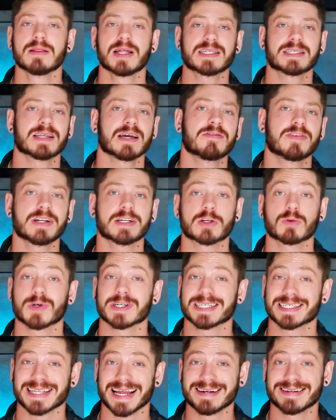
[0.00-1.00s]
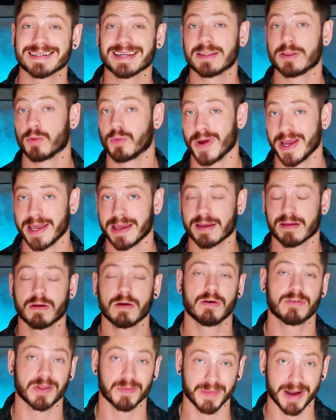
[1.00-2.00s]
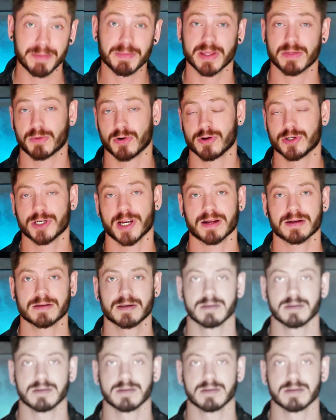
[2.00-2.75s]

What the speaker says: Let's dive into what's standing in the way of the Mammoth Project.